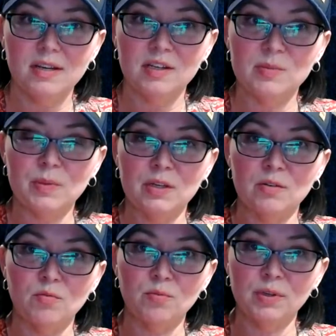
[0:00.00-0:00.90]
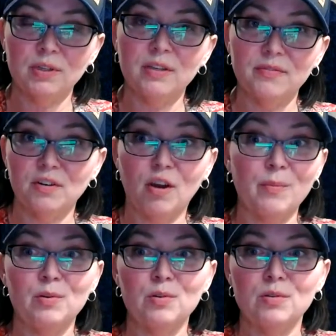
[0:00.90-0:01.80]
It's been really
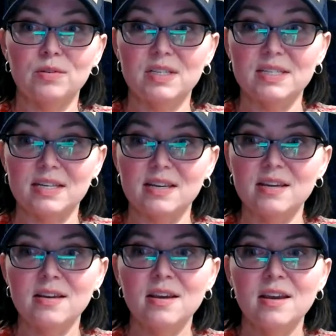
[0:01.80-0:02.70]
phenomenal to see.